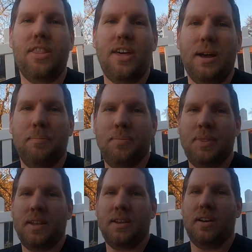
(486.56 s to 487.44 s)
them
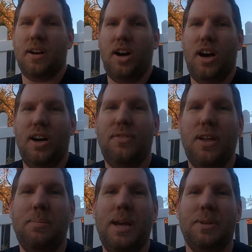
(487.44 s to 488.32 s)
off
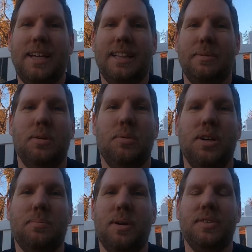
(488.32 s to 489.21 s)
and be able to get them to
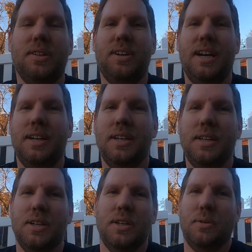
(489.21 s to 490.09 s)
work perfectly fine.
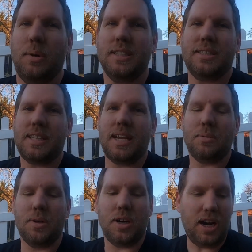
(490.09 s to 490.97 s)
Once they
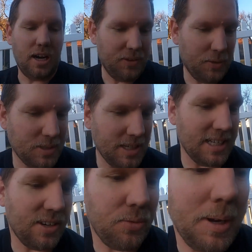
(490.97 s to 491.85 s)
were off, it was
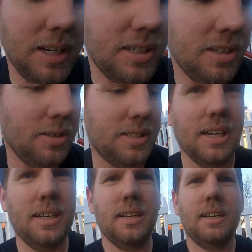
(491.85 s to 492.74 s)
easy for me to just use
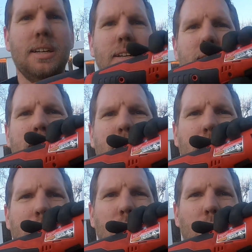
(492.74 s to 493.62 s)
the
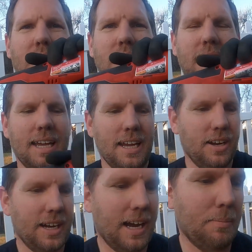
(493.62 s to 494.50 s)
Milwaukee guy
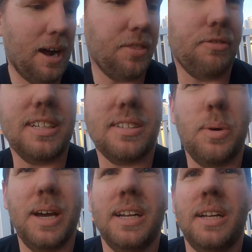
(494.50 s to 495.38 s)
here to get them out the rest of the
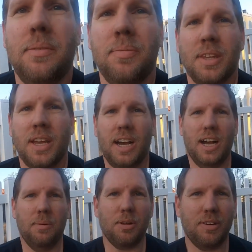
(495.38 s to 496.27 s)
way.
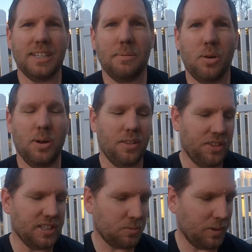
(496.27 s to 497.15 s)
The reason I'm going
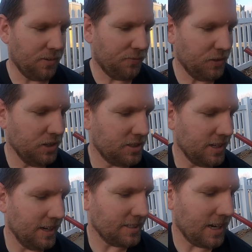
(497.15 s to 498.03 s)
this way first
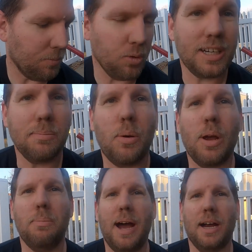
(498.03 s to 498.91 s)
is I'm working my
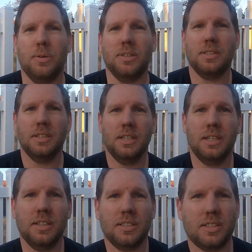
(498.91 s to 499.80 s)
way backwards.
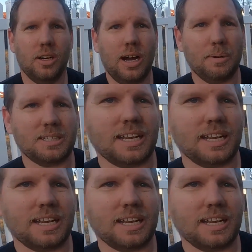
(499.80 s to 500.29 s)
So I'm going to